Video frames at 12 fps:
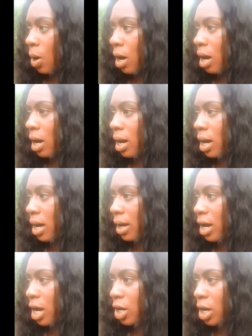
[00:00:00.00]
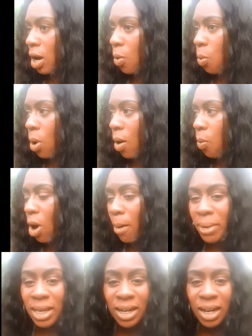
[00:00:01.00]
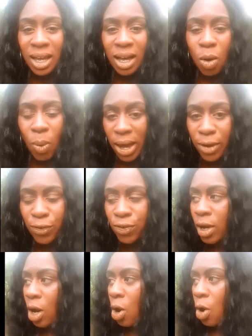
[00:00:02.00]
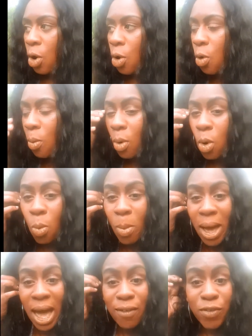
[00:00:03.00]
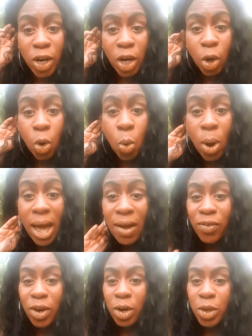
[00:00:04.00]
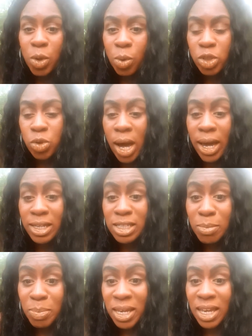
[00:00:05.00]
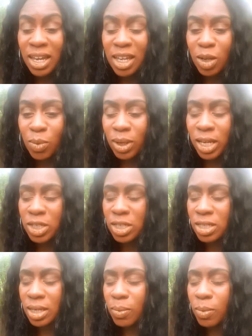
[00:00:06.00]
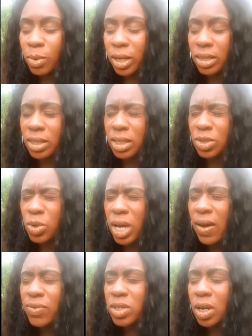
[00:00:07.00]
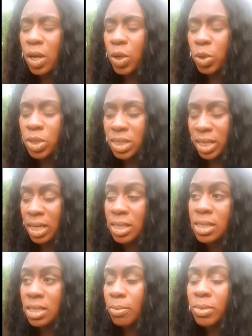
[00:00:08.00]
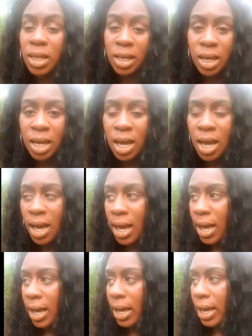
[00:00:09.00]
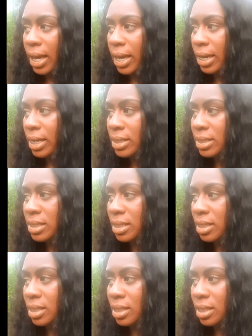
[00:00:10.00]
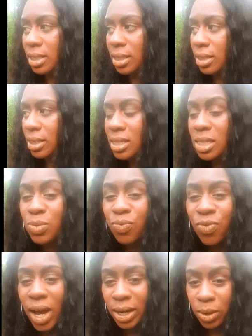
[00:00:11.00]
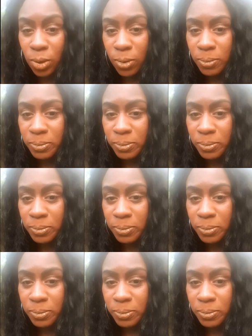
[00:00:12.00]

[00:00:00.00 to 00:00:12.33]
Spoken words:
a woman, a wife, whoever you are trying to be in a relationship with, you have to understand something. And this is vital.